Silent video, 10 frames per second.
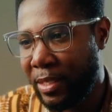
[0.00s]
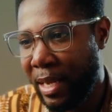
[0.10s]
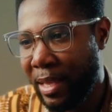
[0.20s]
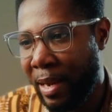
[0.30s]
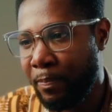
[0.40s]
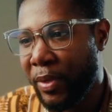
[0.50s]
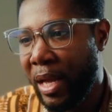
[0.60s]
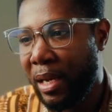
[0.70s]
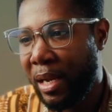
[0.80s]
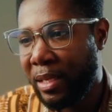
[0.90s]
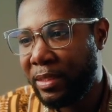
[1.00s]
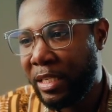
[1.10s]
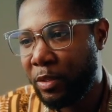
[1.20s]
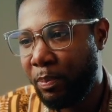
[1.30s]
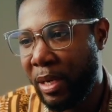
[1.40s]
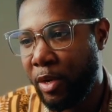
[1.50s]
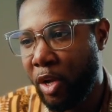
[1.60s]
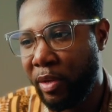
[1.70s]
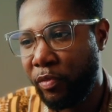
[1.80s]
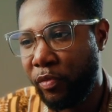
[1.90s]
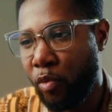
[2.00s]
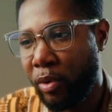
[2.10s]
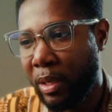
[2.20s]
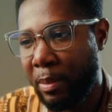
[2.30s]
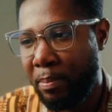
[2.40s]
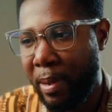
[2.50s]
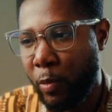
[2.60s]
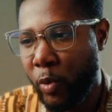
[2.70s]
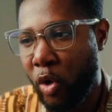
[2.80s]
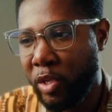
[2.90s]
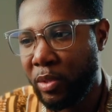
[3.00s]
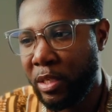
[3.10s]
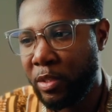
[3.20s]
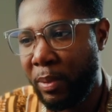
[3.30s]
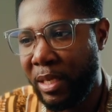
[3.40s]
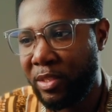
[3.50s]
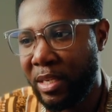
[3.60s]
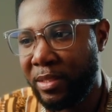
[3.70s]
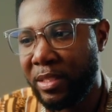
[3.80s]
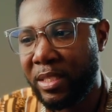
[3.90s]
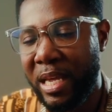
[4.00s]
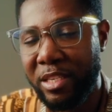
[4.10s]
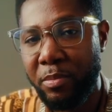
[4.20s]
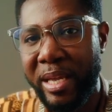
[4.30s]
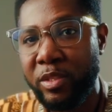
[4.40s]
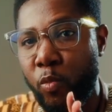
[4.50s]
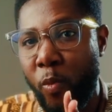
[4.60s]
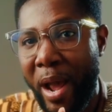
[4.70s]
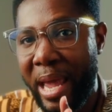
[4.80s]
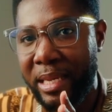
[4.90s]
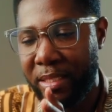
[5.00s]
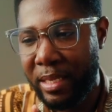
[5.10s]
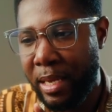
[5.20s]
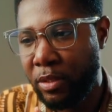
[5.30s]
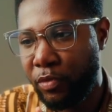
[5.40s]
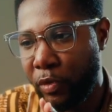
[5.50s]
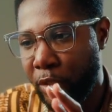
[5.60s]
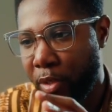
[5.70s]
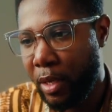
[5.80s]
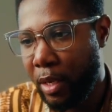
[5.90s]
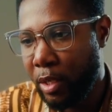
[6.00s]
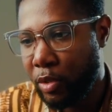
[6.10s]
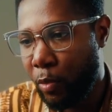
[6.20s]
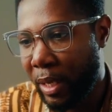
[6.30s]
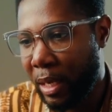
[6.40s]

say that let's display not the full clip, but we're going to display just the segment where he says food. So we